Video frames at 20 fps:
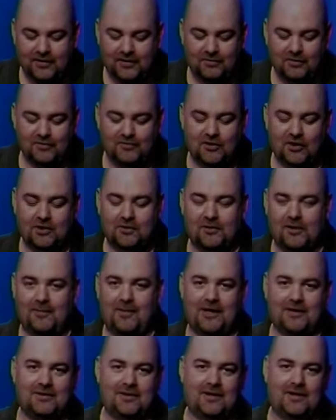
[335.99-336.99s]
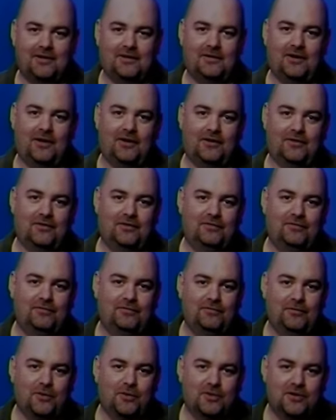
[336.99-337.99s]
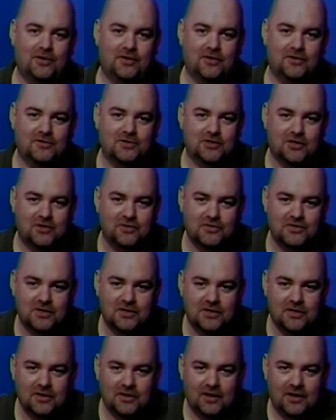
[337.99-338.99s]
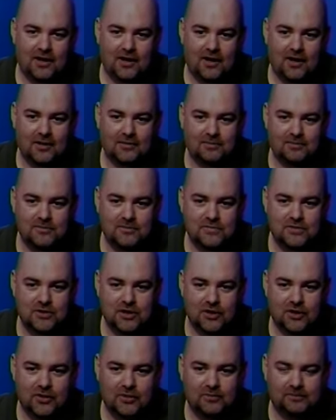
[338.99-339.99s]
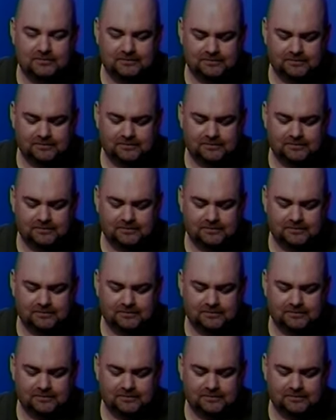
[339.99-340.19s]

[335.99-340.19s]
We've talked a lot about that on a few of the other shows. Um, so